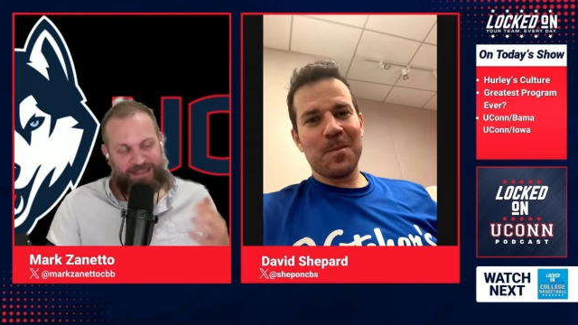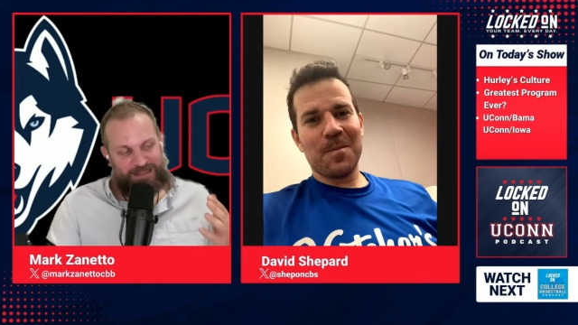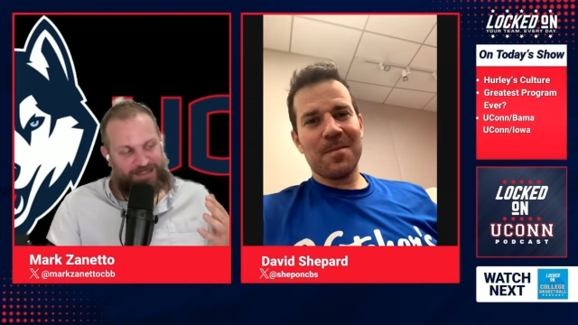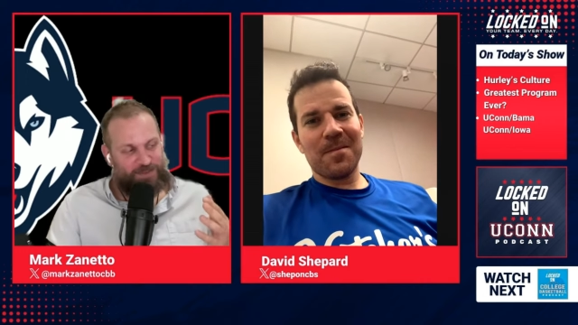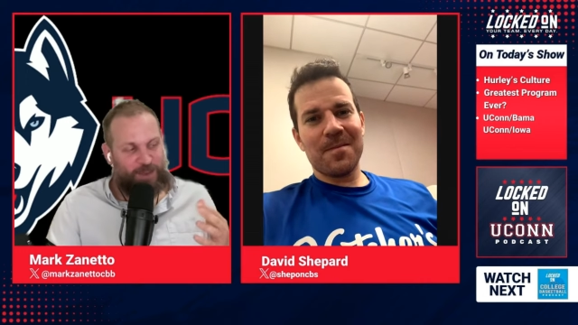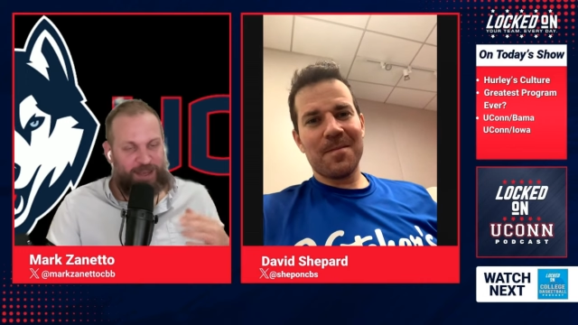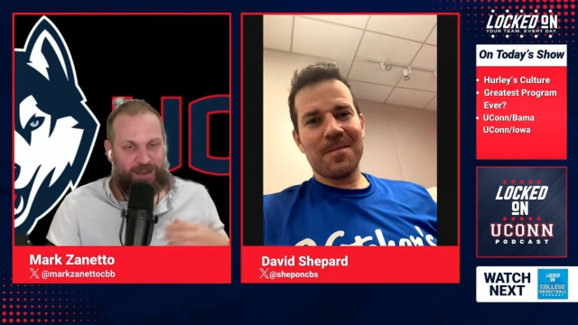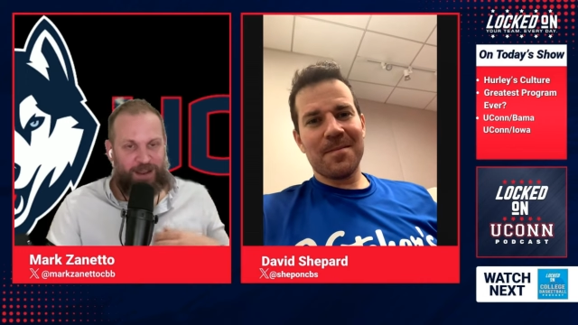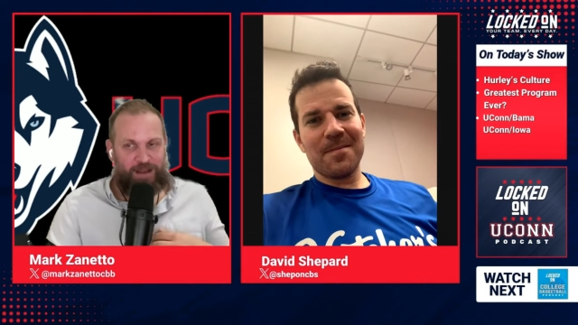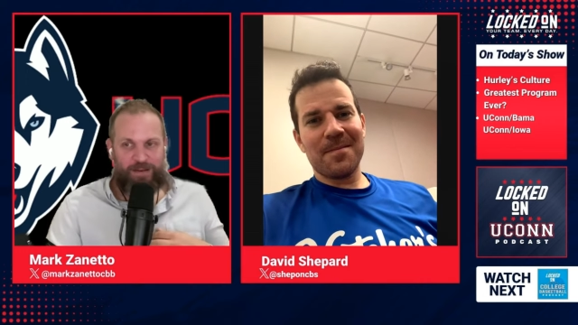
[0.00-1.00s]
Speaker 1: Listen, man,
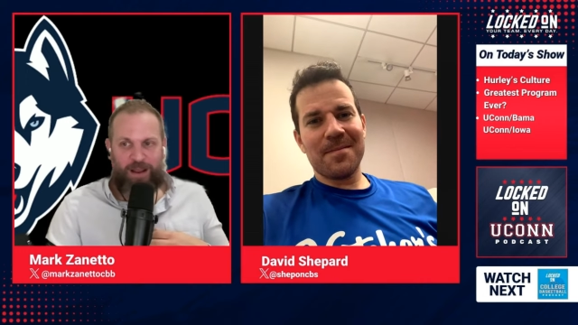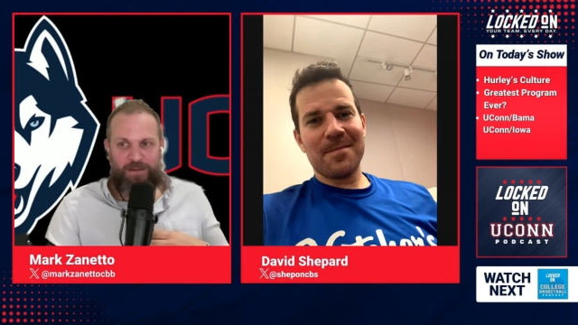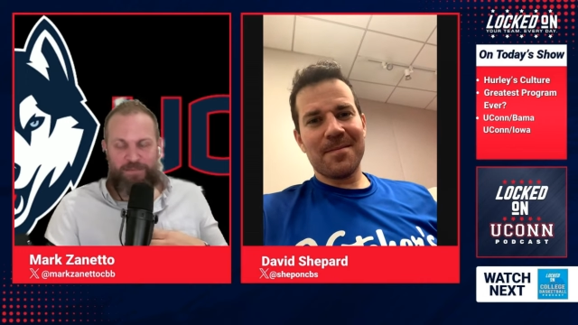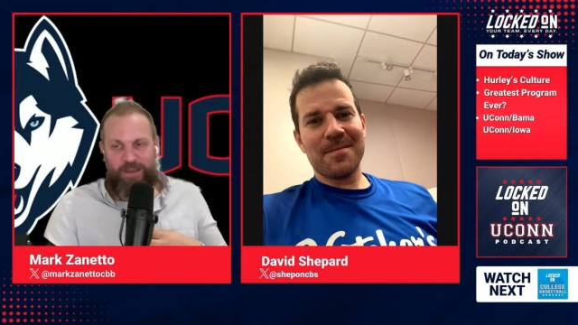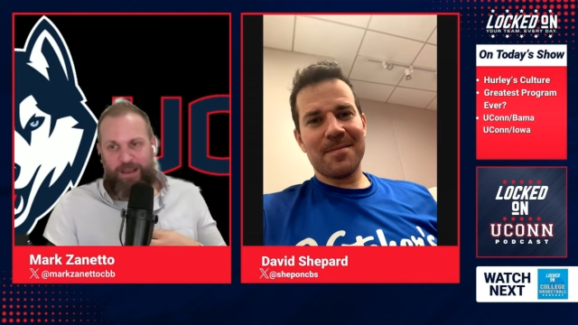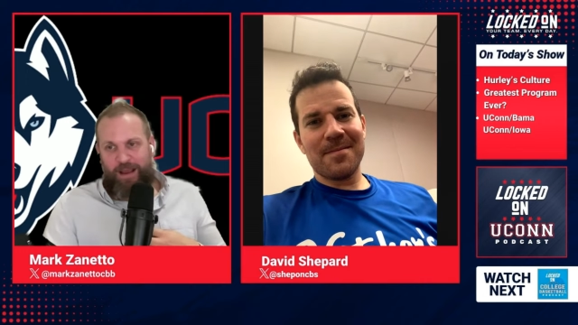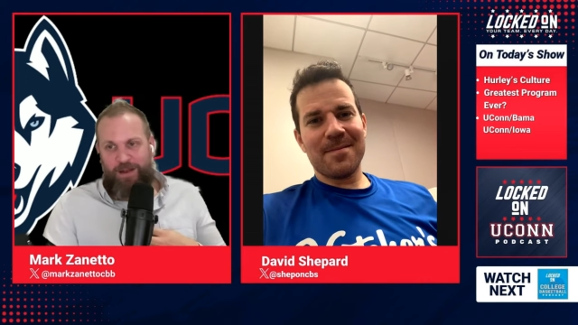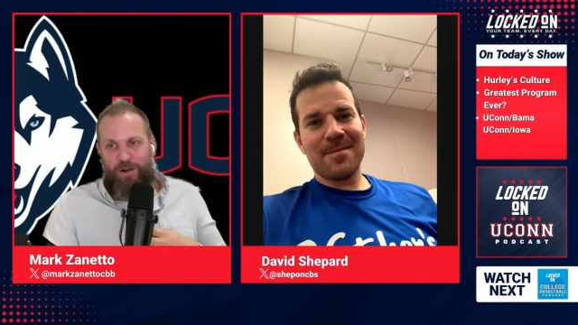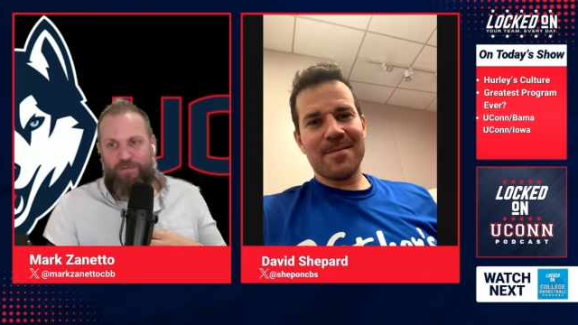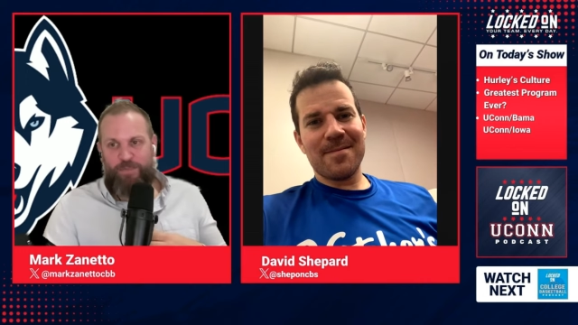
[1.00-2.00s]
I, I I
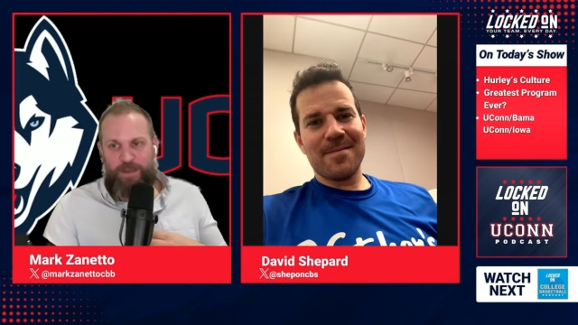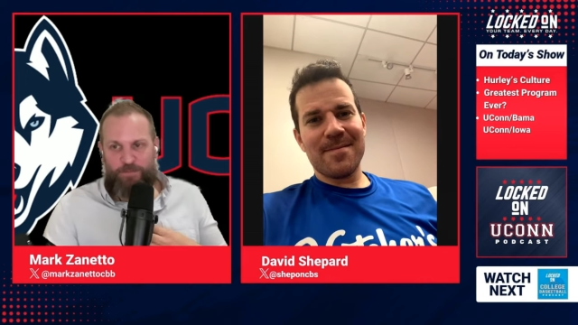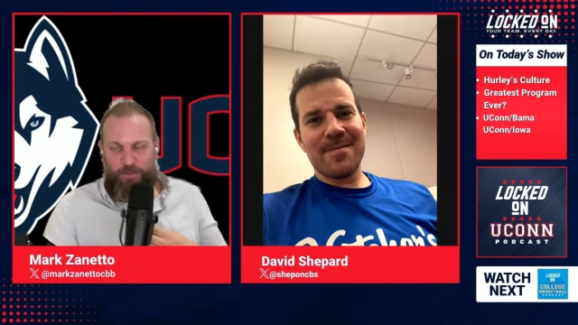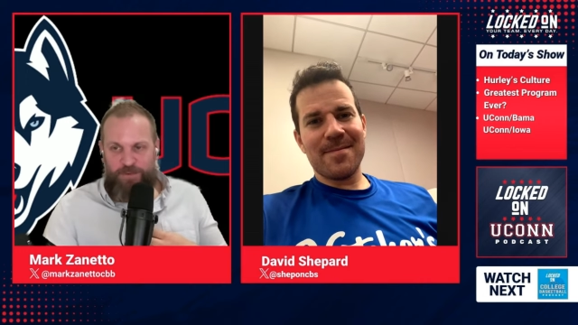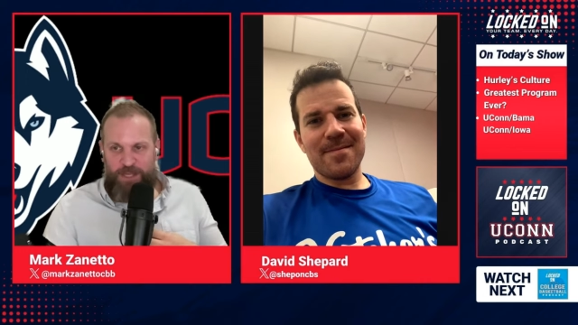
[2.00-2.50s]
don't have a beef with